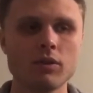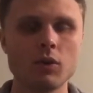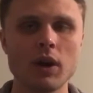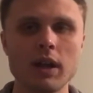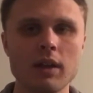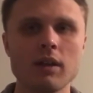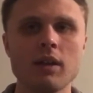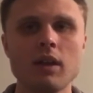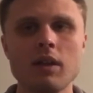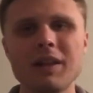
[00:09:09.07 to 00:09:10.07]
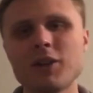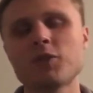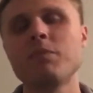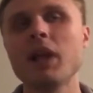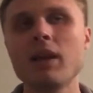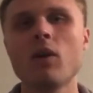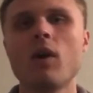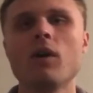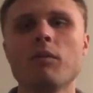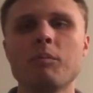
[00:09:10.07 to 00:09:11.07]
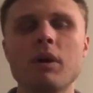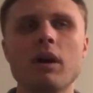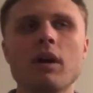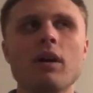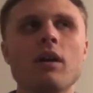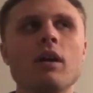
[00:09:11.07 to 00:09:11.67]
great, not just play calling, but